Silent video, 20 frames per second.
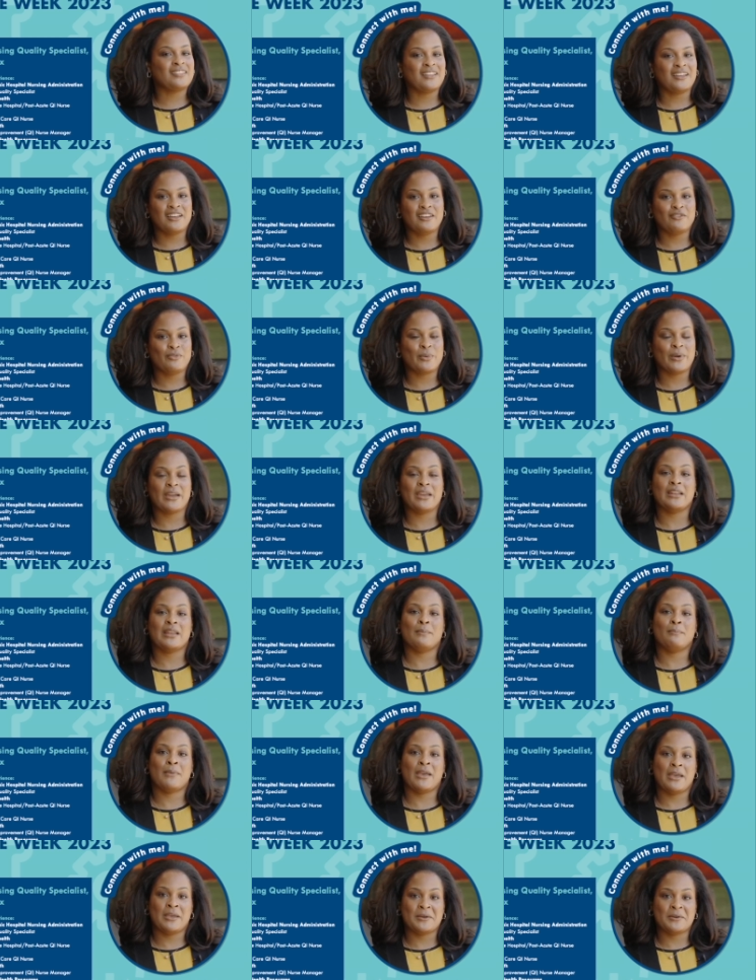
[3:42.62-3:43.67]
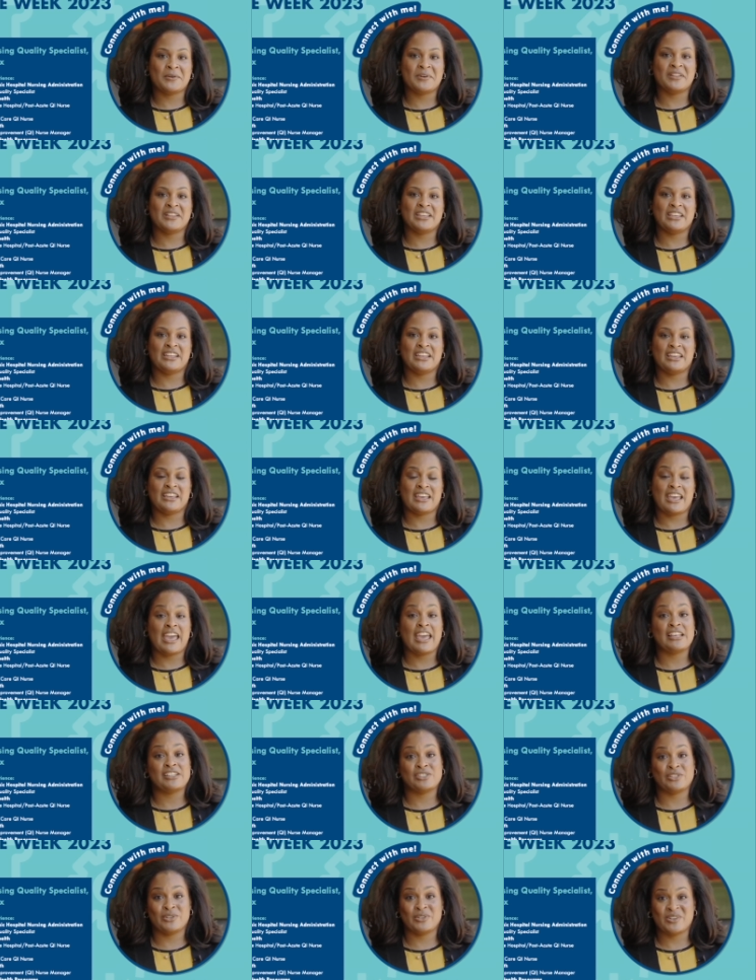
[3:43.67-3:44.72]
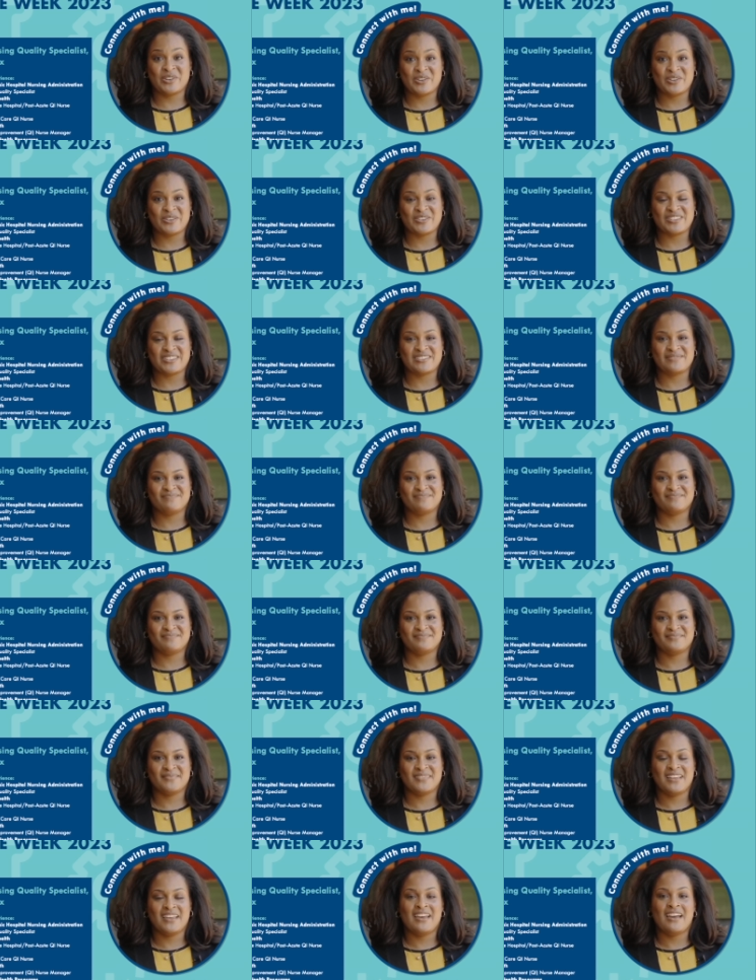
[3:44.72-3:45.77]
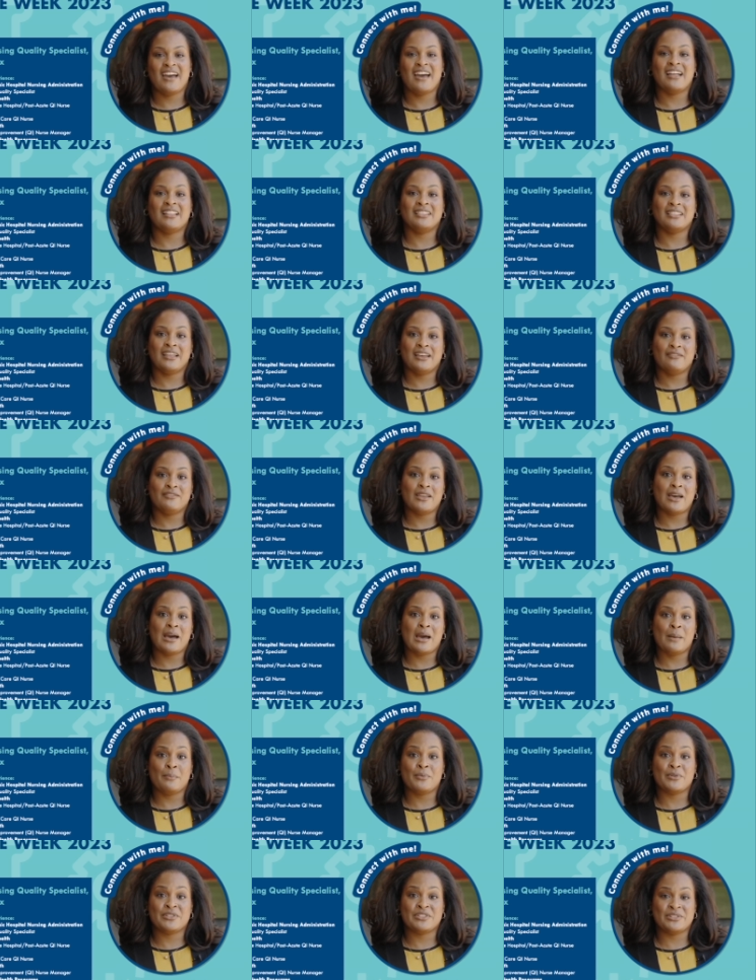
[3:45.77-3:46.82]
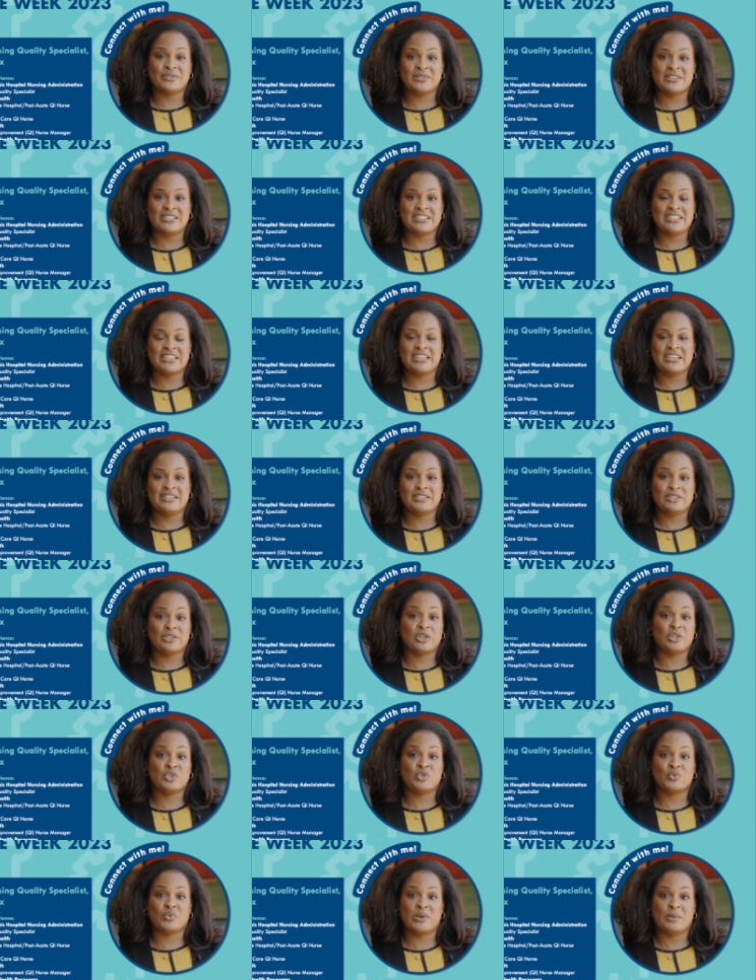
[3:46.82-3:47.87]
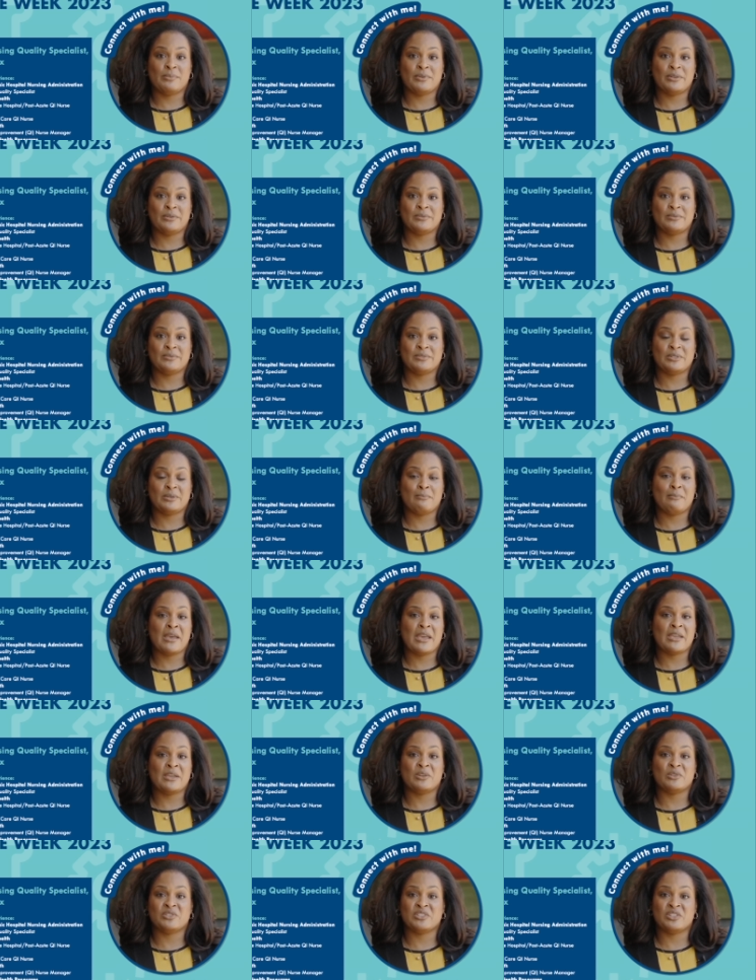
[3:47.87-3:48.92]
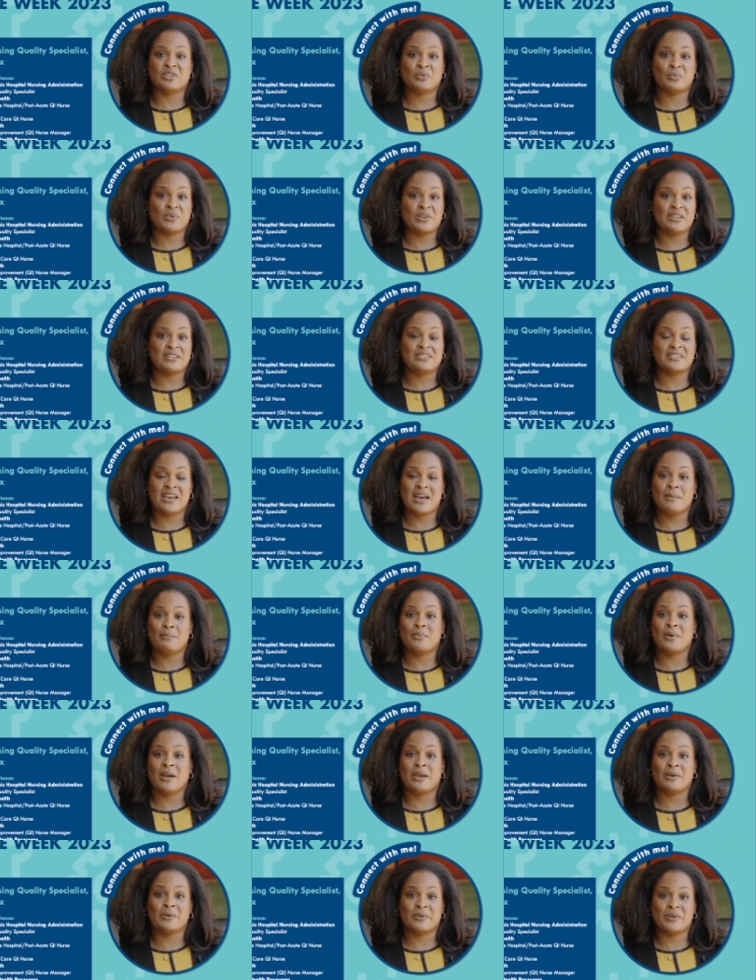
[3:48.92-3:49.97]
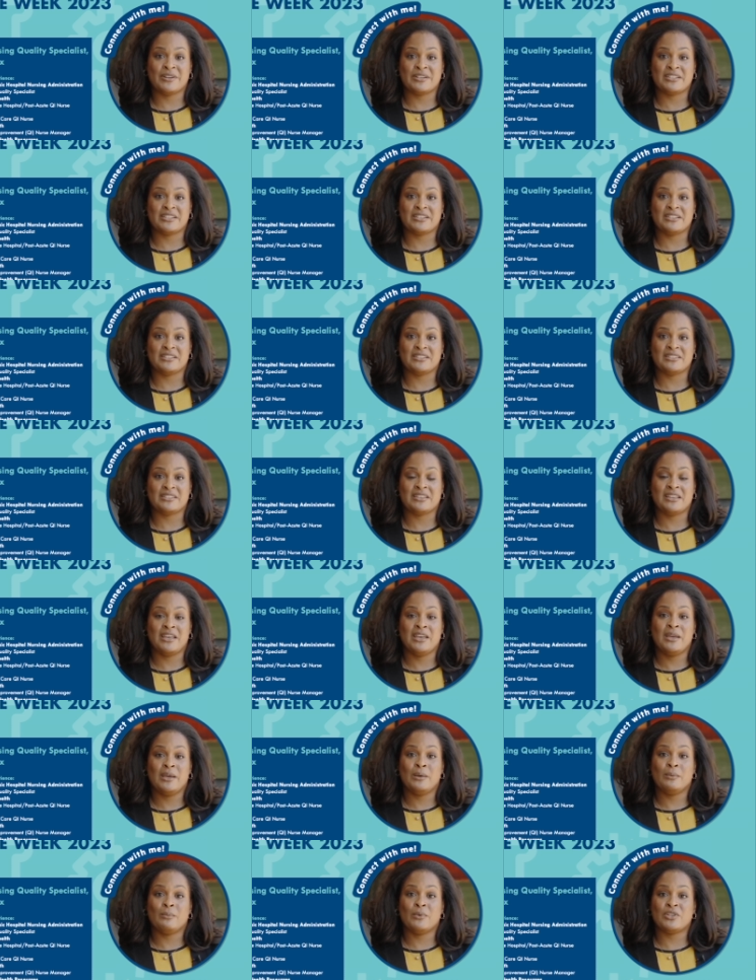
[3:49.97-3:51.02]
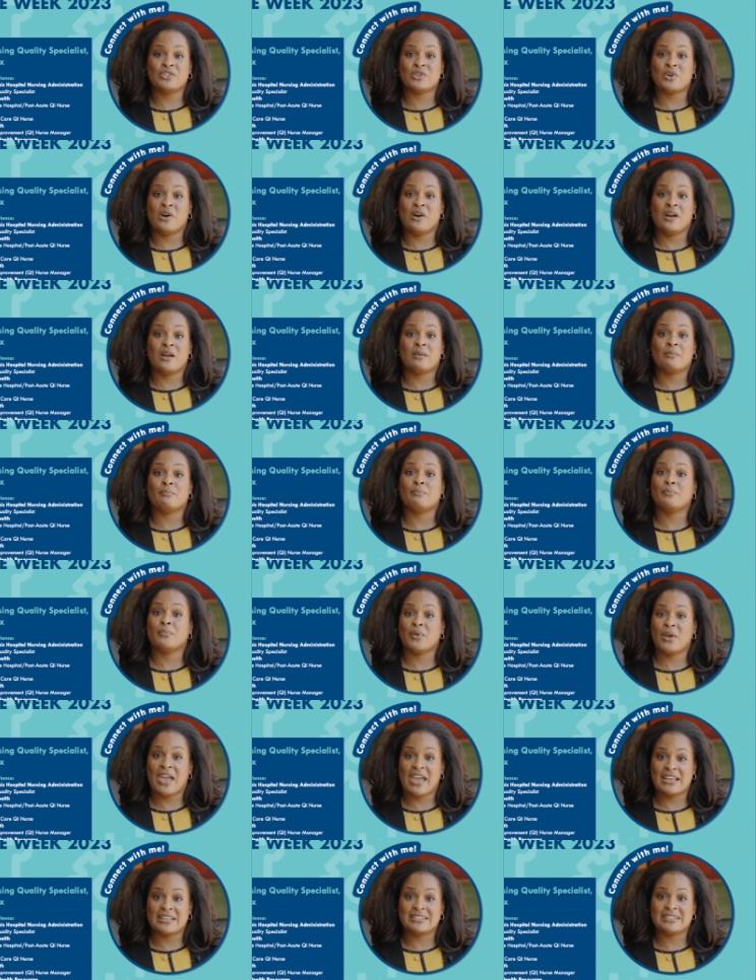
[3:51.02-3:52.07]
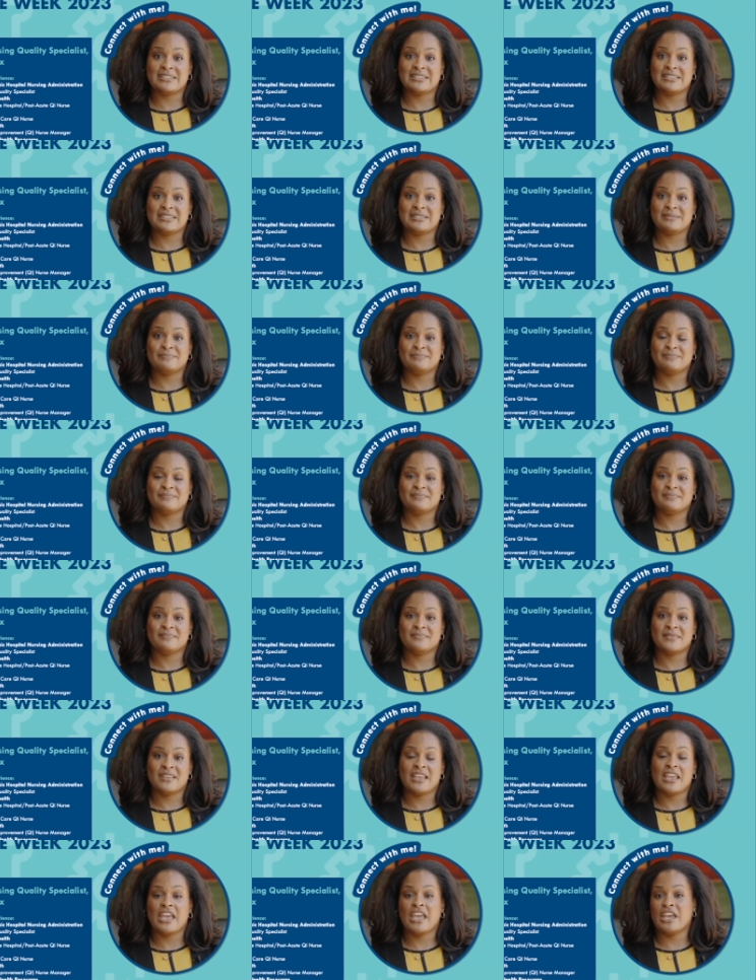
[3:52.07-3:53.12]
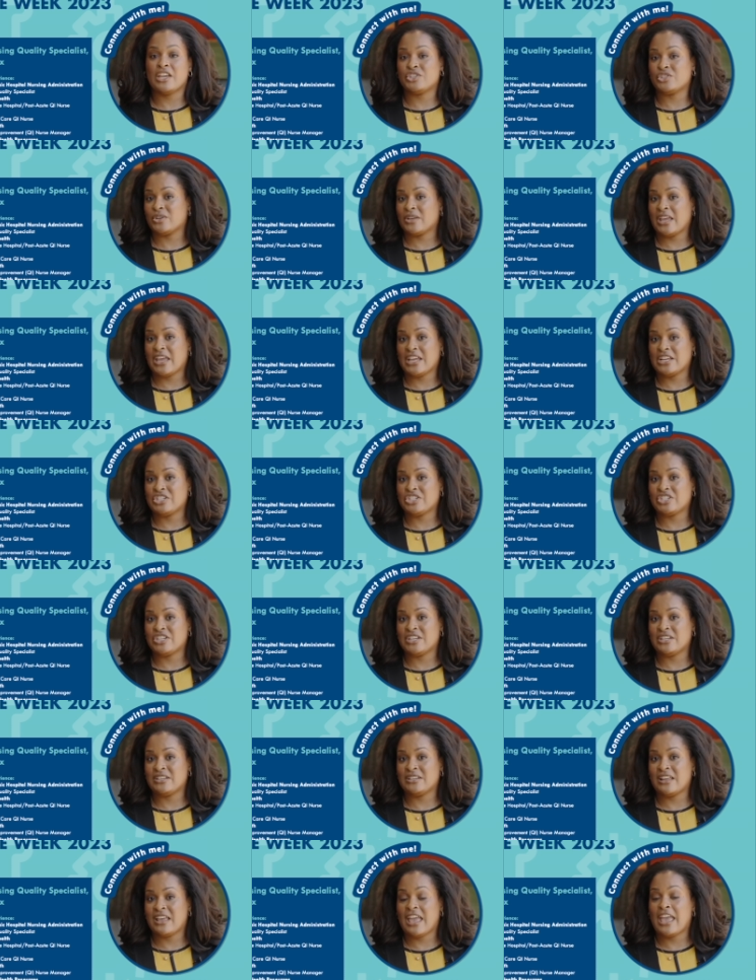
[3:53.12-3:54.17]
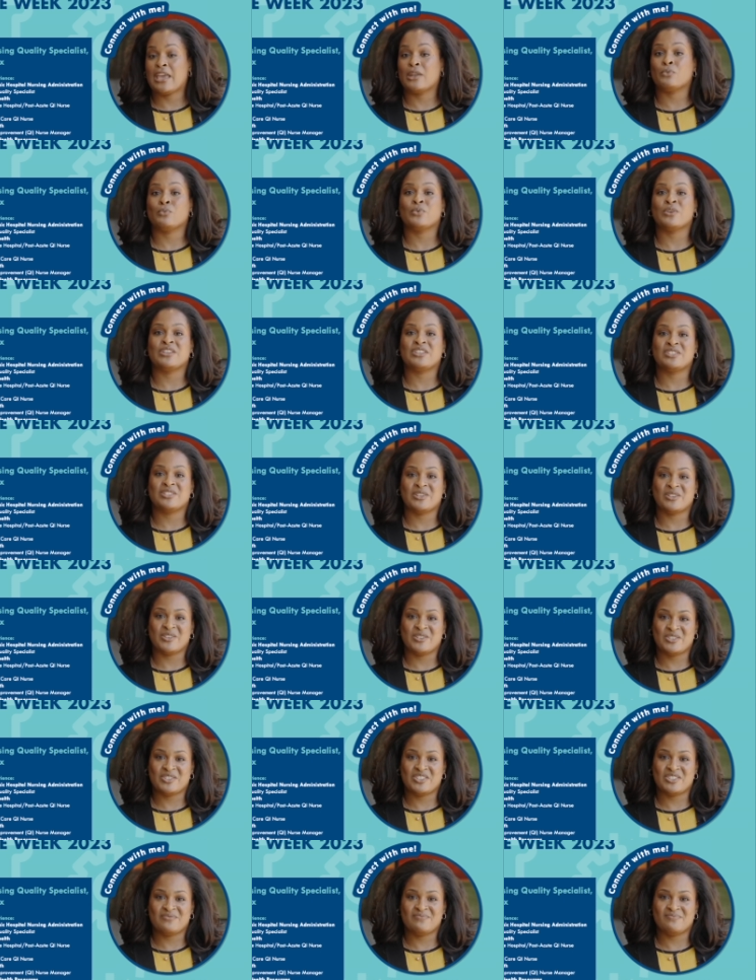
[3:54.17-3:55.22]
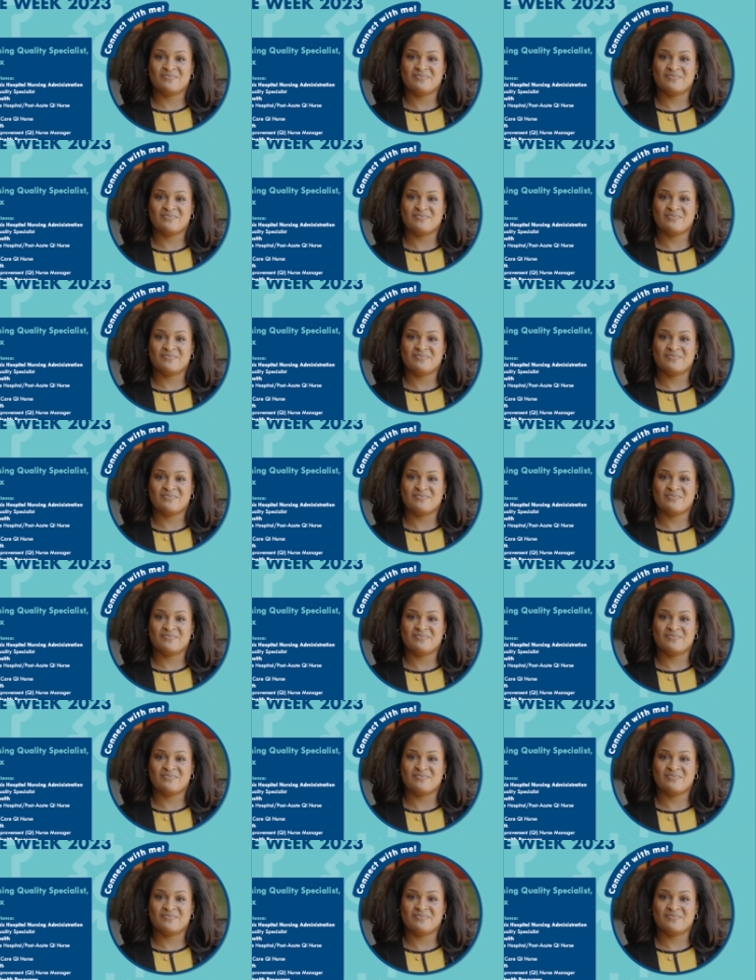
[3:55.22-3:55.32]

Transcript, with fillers: love working at Mayo Clinic as a nurse. I love the opportunity to contribute to Mayo's three top priorities, which are practice, education, and research.